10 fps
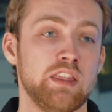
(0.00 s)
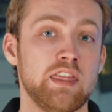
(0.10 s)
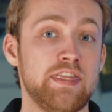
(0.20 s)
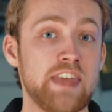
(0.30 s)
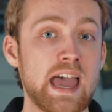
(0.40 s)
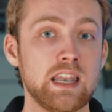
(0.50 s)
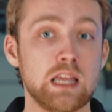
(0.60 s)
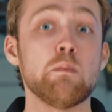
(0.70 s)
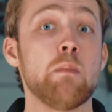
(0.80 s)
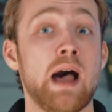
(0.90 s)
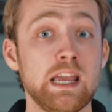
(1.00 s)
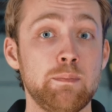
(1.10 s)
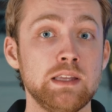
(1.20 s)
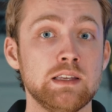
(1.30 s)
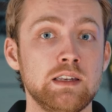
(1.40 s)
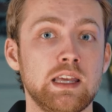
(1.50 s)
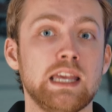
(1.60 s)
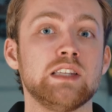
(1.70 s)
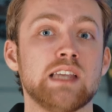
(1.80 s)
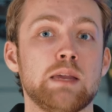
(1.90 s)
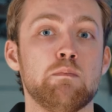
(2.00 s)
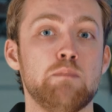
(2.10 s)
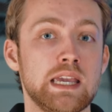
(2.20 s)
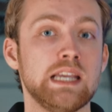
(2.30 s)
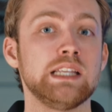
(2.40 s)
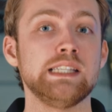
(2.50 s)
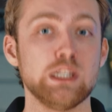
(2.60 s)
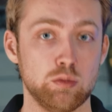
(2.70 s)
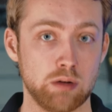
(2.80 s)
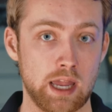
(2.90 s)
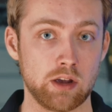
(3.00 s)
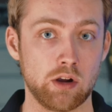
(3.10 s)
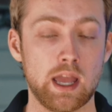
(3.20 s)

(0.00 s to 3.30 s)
That, in my opinion, is a big deal breaker,